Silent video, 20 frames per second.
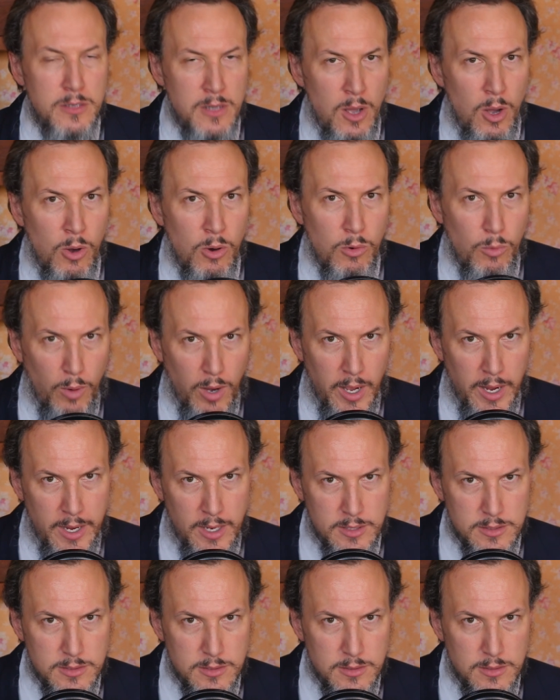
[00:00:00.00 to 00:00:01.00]
No,
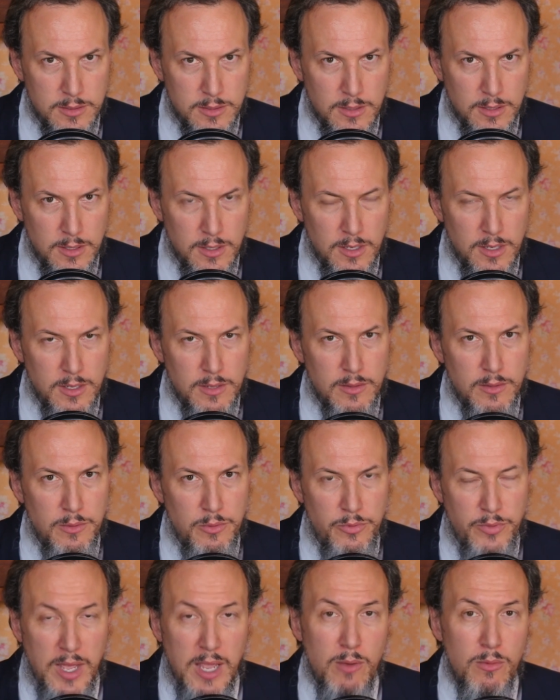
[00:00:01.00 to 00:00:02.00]
Wyatt.
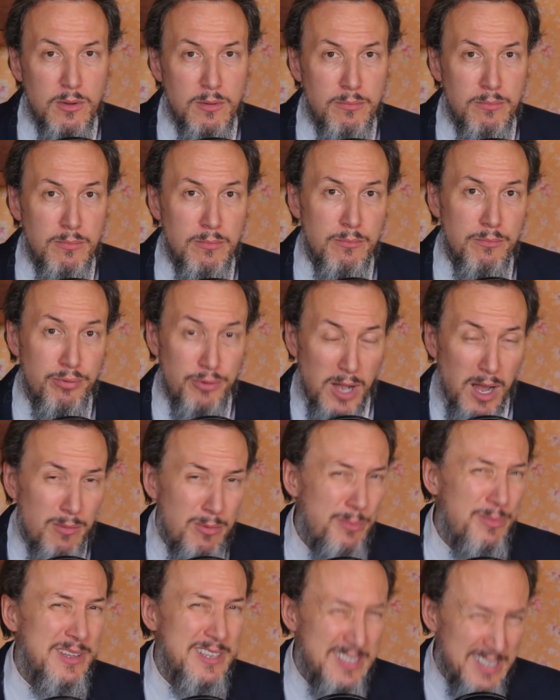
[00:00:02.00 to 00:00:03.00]
They would
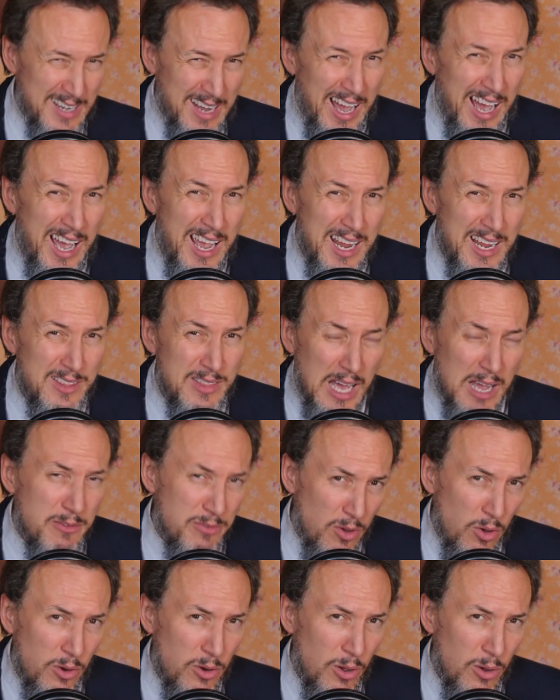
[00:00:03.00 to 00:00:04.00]
probably deny that
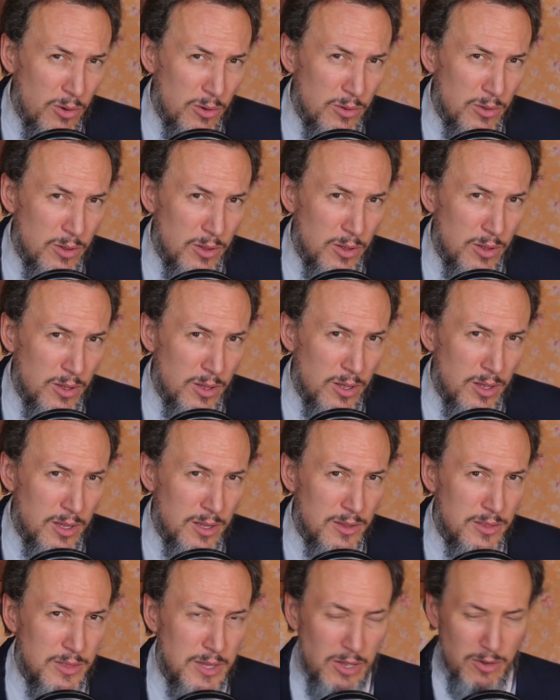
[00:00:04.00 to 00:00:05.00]
photo.
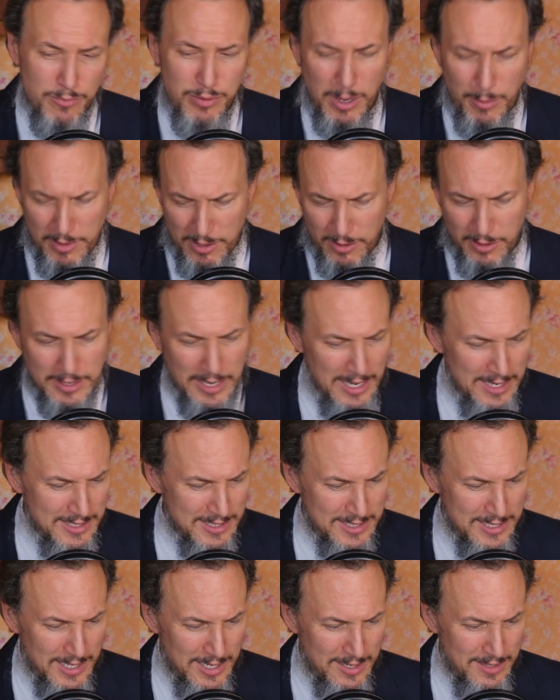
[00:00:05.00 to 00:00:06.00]
They'd probably look at it
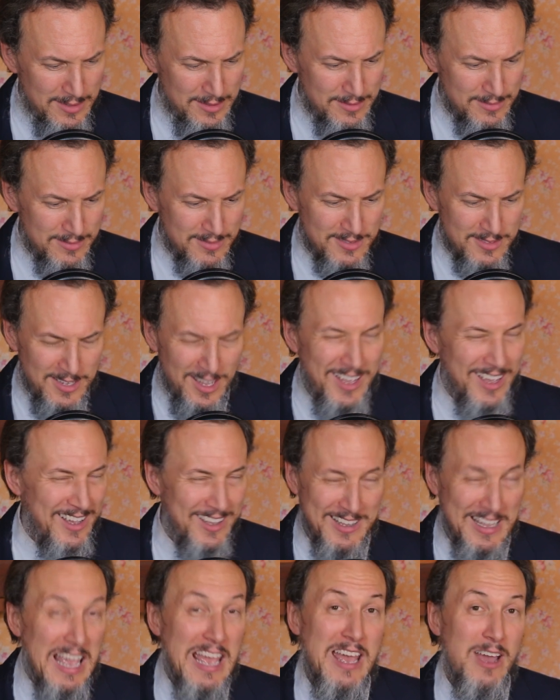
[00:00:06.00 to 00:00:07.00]
and say,
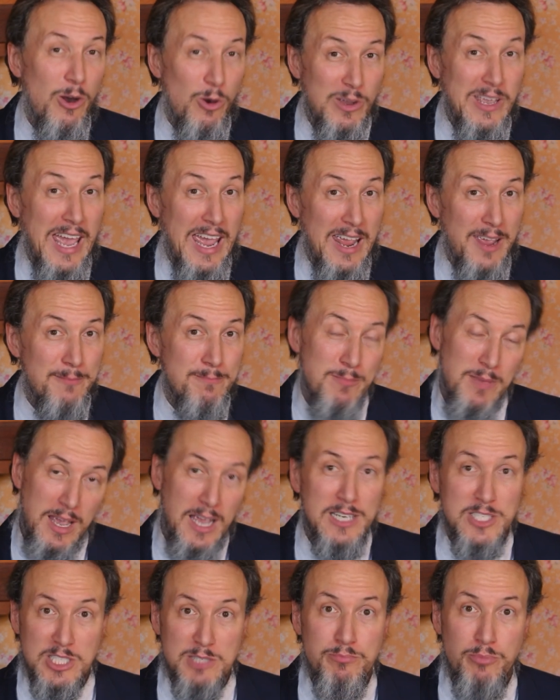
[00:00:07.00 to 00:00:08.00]
okay,
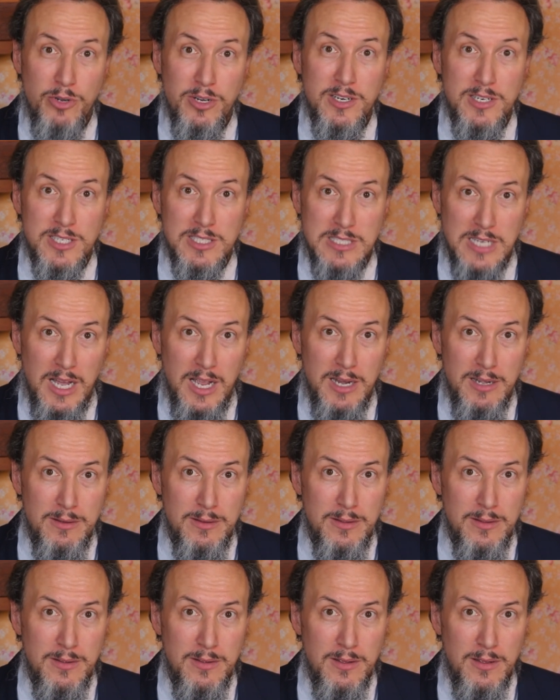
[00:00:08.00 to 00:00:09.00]
and just put it aside.